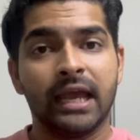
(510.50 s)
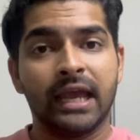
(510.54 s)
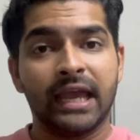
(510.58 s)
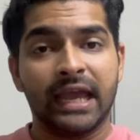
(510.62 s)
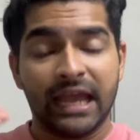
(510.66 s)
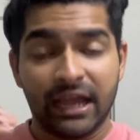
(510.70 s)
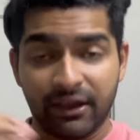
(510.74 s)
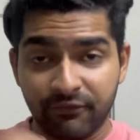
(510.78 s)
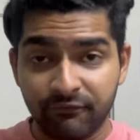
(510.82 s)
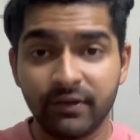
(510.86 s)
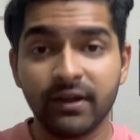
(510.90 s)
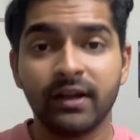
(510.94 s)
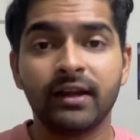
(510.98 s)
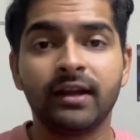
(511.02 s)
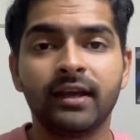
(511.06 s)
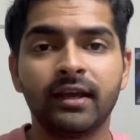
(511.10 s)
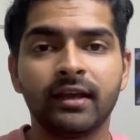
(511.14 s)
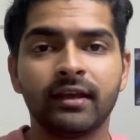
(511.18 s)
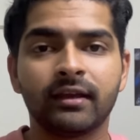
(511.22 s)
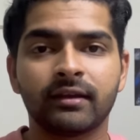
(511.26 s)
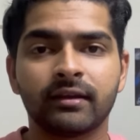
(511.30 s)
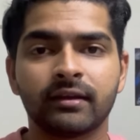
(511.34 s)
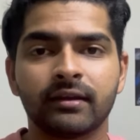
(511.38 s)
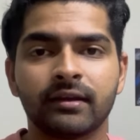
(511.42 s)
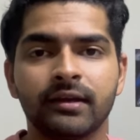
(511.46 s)
every
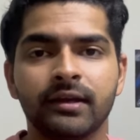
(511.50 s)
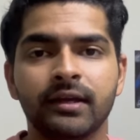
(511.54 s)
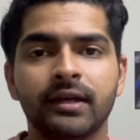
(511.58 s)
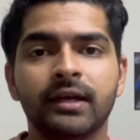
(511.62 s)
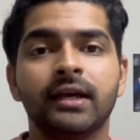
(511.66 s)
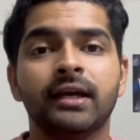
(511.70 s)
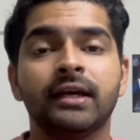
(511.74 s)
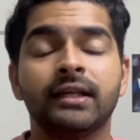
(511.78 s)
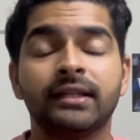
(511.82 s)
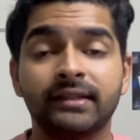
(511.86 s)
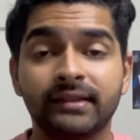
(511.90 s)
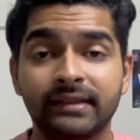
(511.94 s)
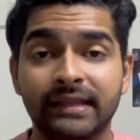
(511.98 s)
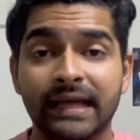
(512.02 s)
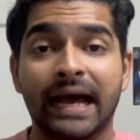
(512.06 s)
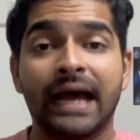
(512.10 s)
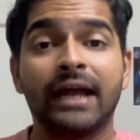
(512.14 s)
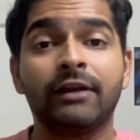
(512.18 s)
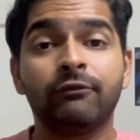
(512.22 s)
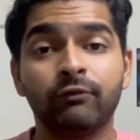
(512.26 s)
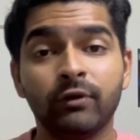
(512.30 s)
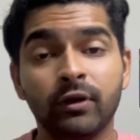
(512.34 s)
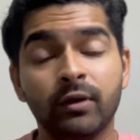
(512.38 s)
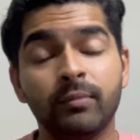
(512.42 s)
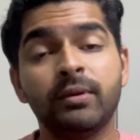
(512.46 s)
day,
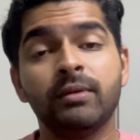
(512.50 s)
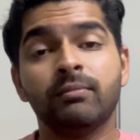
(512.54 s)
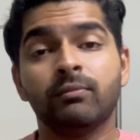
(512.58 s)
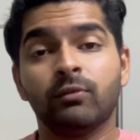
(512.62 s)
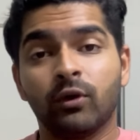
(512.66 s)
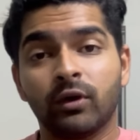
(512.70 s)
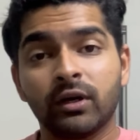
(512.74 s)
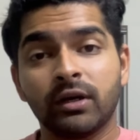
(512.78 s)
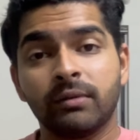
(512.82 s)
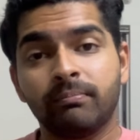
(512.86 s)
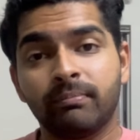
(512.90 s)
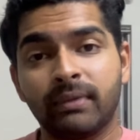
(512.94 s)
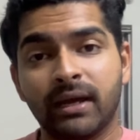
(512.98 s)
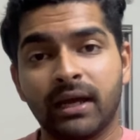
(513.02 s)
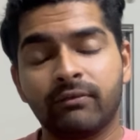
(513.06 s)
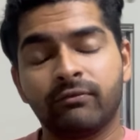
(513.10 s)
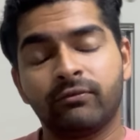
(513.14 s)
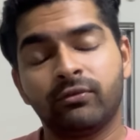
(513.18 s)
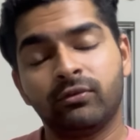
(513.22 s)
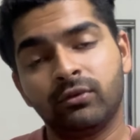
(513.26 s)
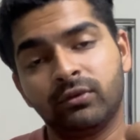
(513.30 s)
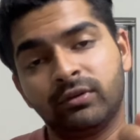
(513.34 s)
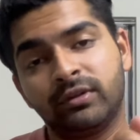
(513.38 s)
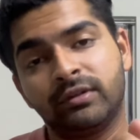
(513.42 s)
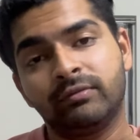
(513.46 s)
that will be more
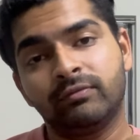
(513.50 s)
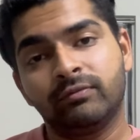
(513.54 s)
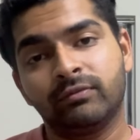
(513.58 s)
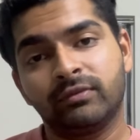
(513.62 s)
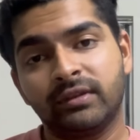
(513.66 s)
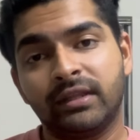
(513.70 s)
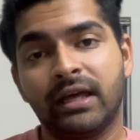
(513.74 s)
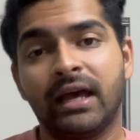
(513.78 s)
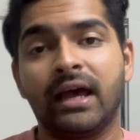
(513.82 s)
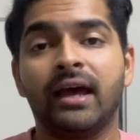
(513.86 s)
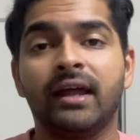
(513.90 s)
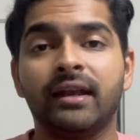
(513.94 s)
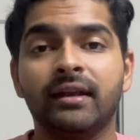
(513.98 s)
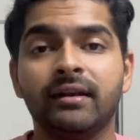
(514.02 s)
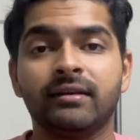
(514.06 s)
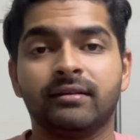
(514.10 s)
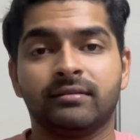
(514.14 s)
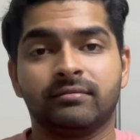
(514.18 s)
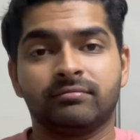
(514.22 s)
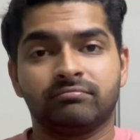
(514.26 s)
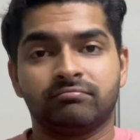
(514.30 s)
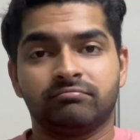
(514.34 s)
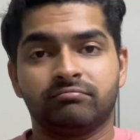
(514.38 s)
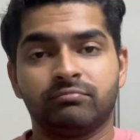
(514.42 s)
impactful than